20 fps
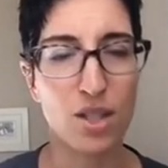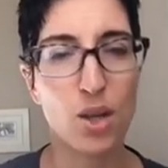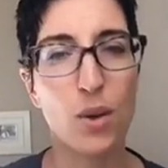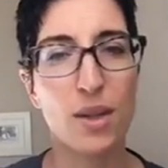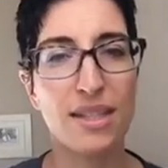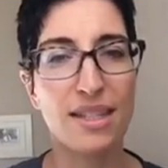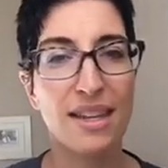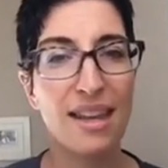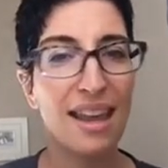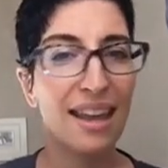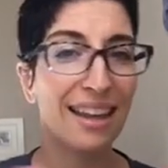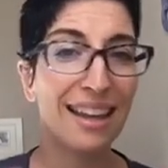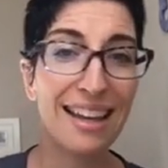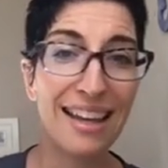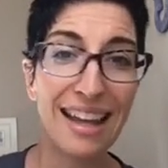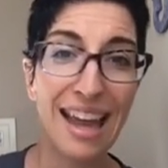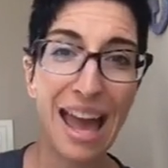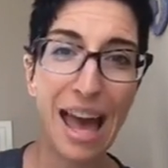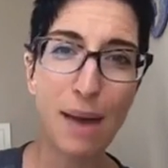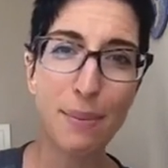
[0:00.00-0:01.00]
So it's
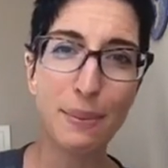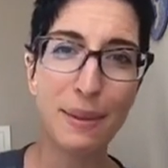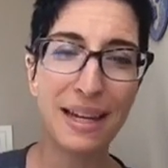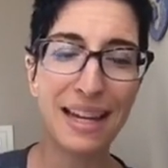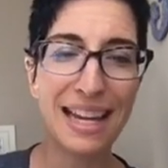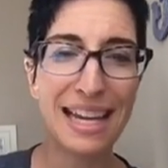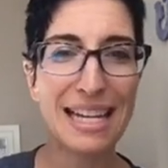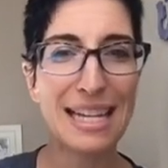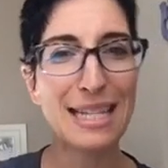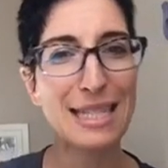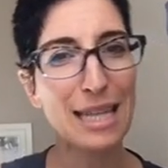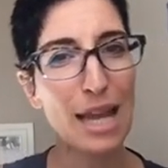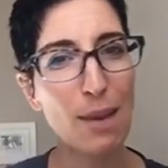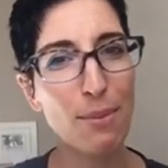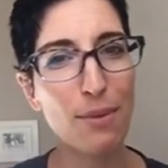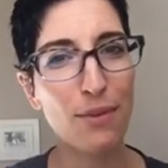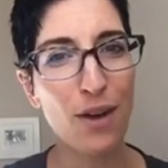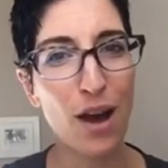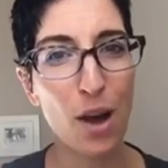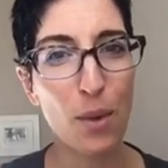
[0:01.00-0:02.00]
getting happy in its
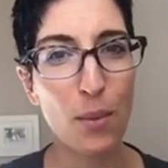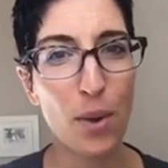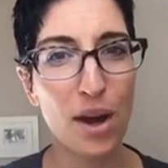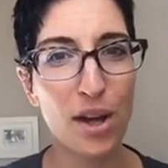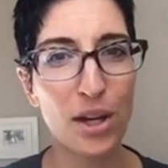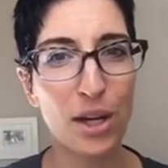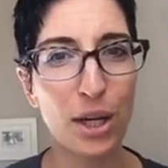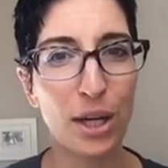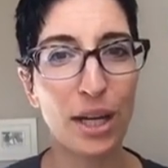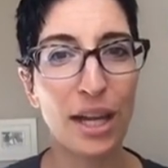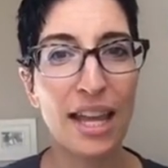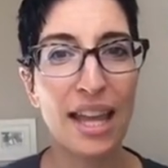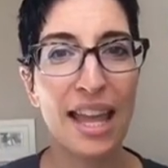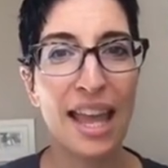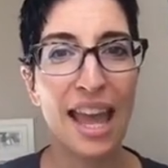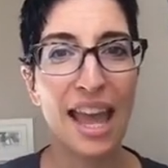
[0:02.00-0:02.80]
cup of hot water,